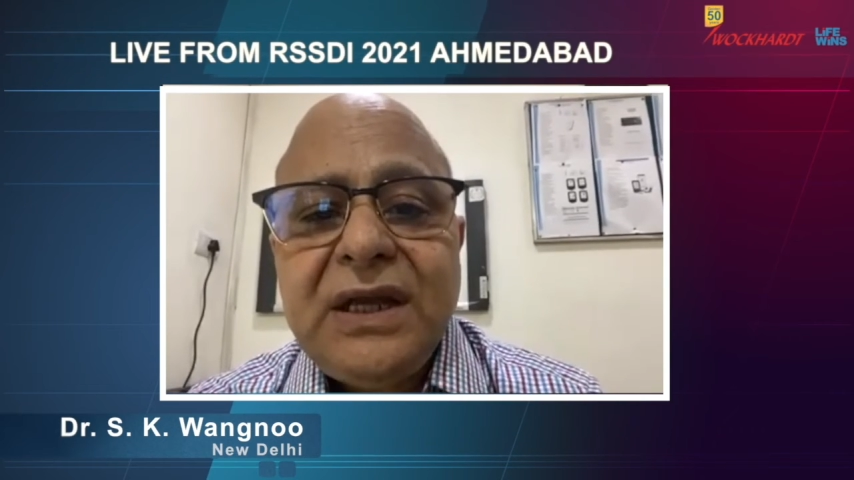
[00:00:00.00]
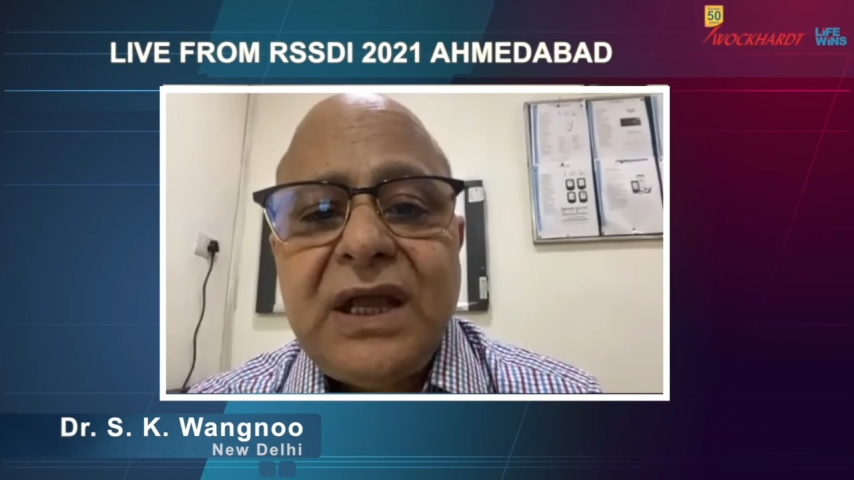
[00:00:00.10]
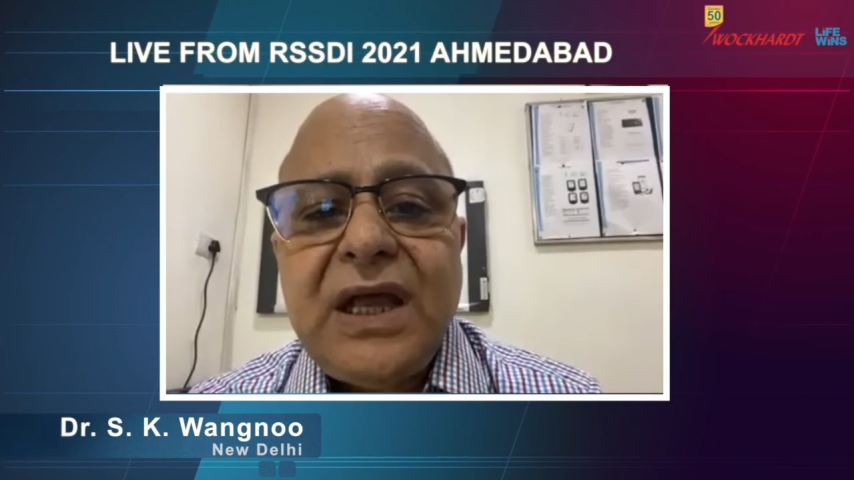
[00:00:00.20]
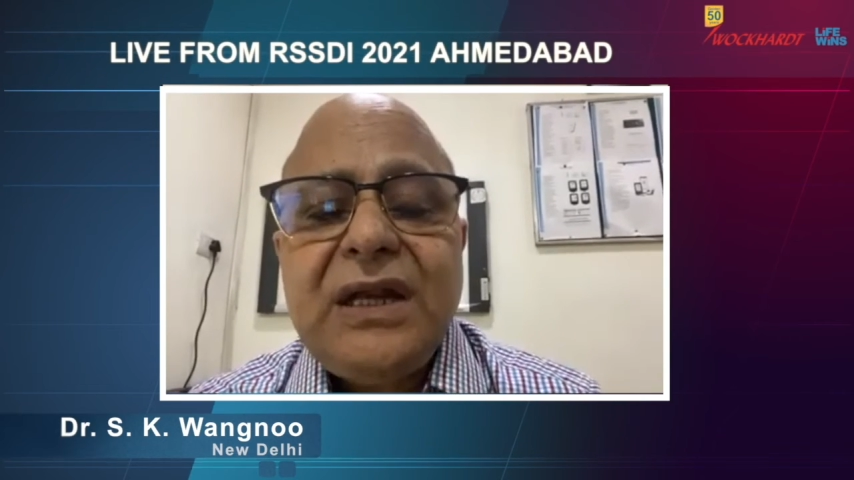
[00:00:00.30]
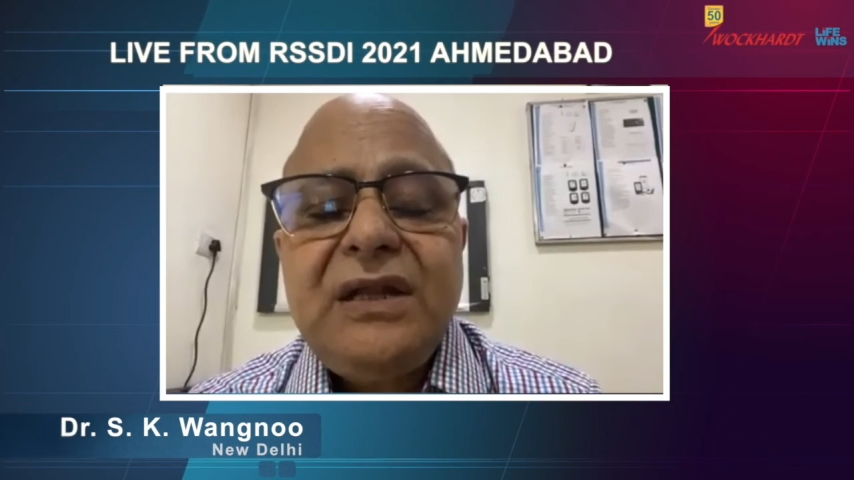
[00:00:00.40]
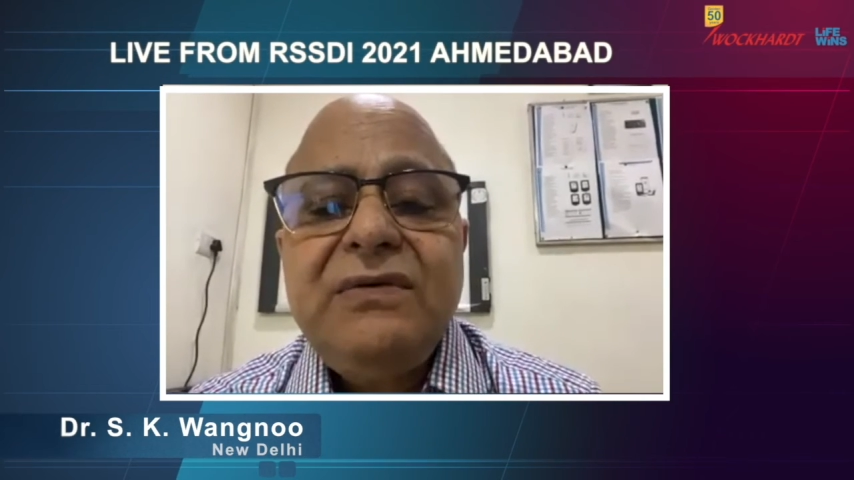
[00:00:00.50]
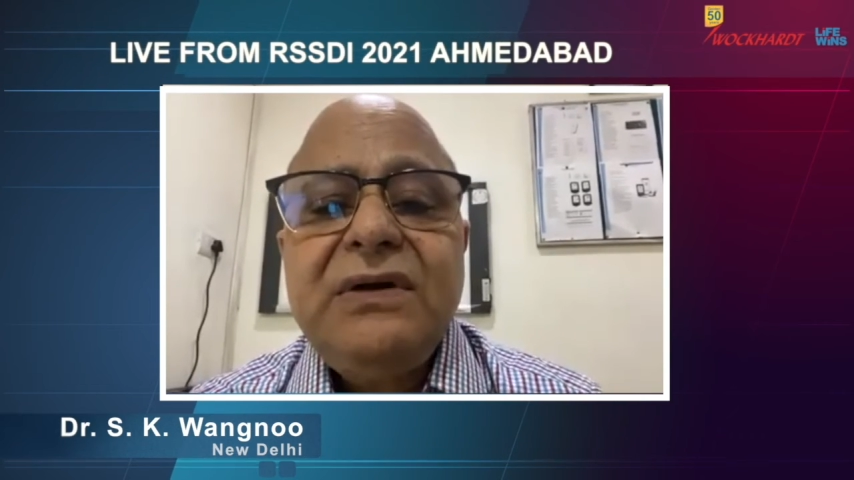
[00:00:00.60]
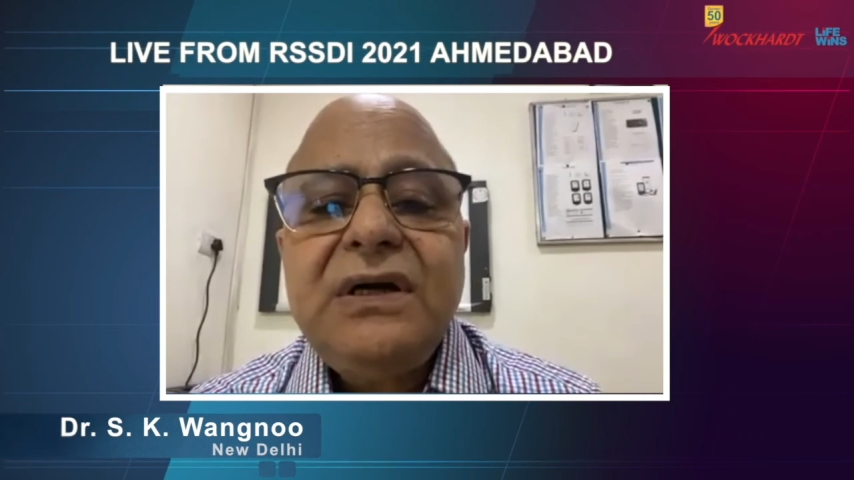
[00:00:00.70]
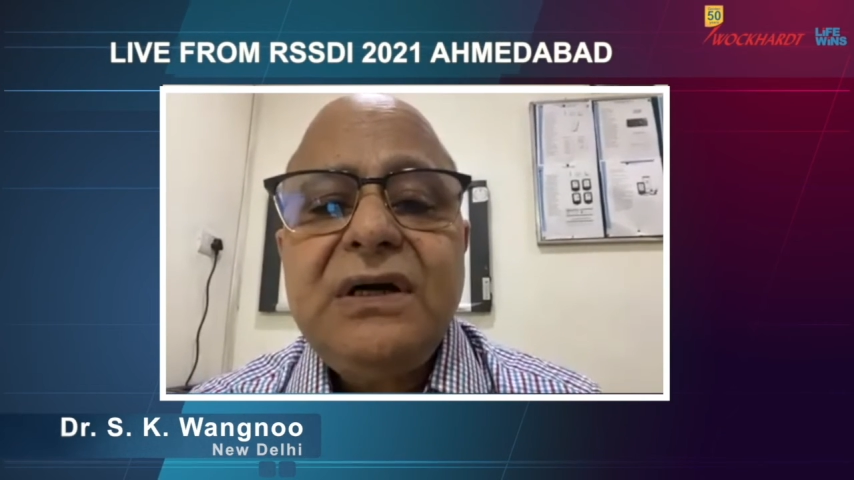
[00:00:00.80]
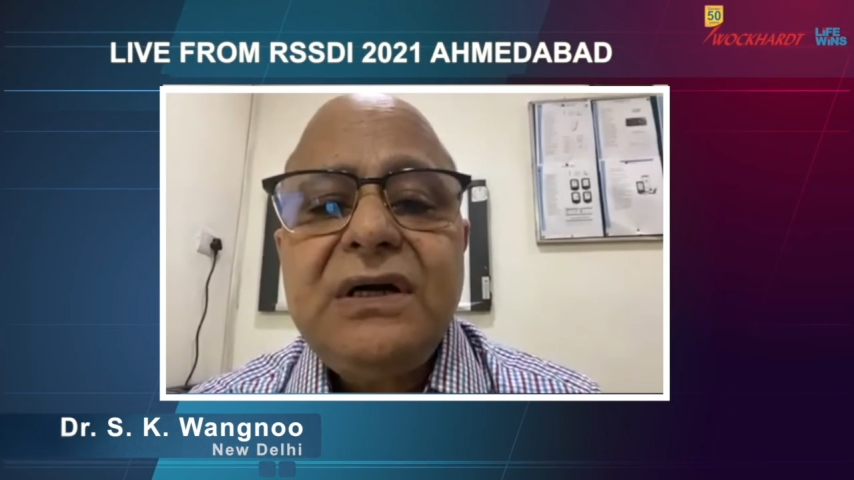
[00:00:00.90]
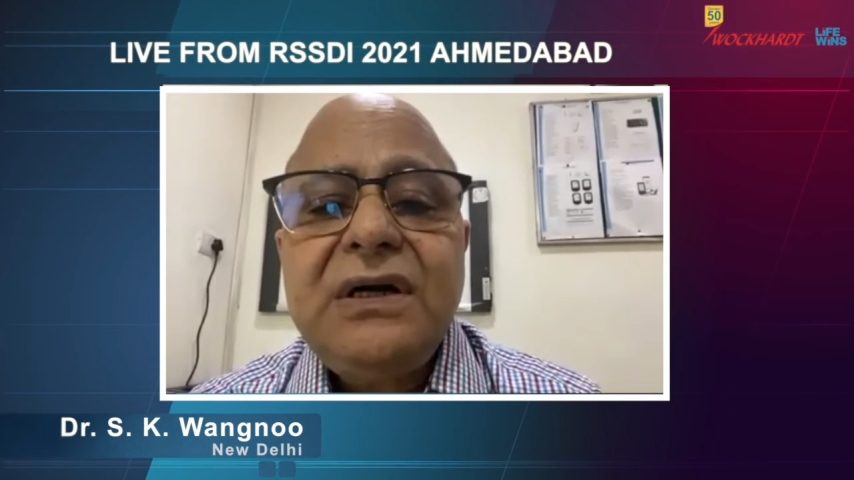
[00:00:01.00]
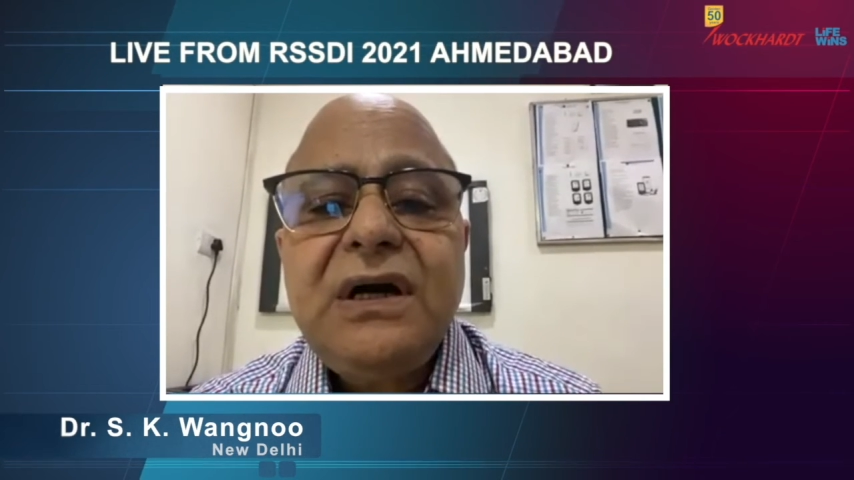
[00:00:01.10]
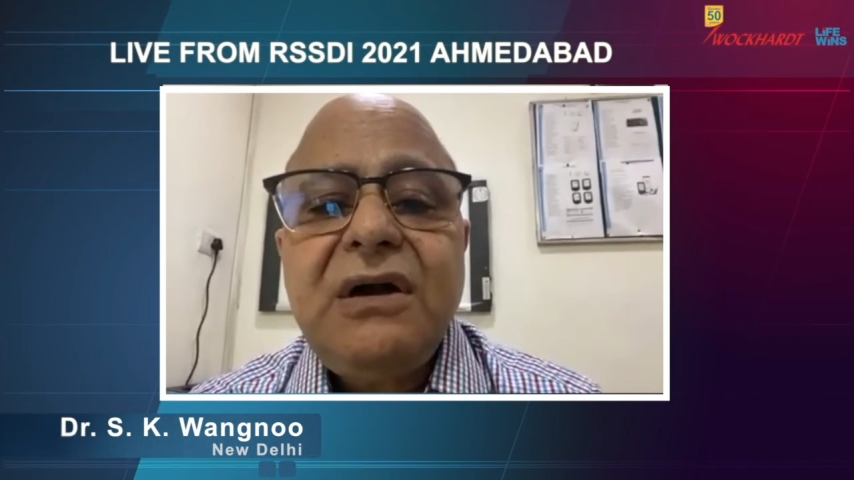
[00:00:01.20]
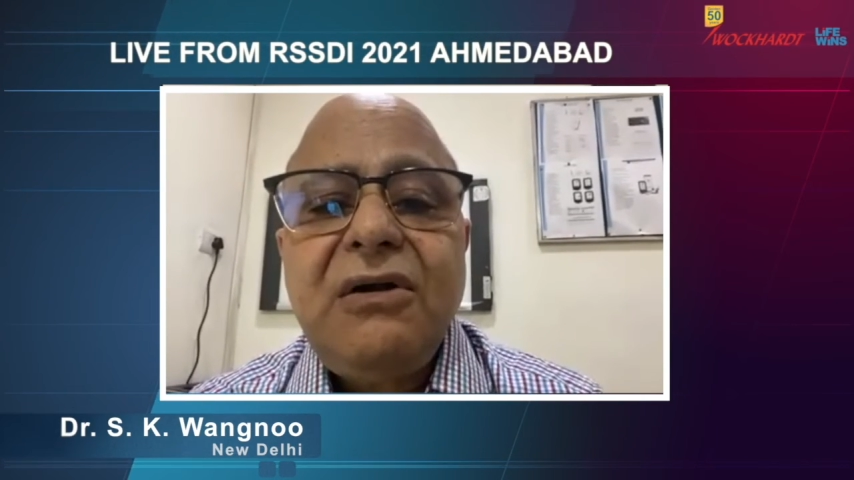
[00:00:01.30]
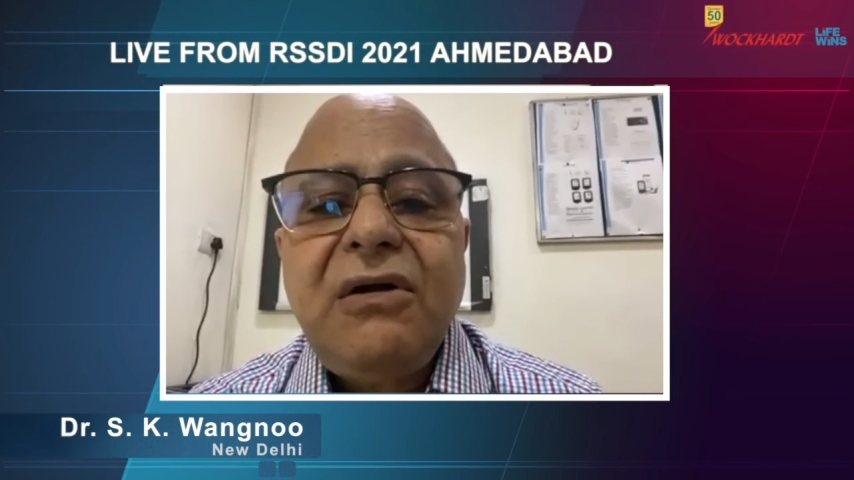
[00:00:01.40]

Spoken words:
And you heard a